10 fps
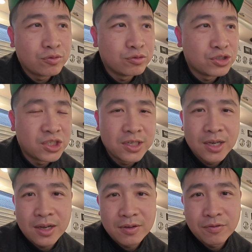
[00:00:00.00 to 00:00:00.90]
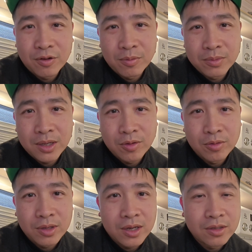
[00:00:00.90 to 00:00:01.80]
to Shiga from
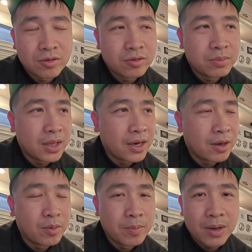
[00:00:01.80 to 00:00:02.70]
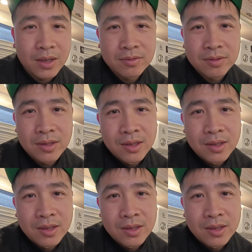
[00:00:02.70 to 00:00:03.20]
Nagoya. It's going to be an hour plus.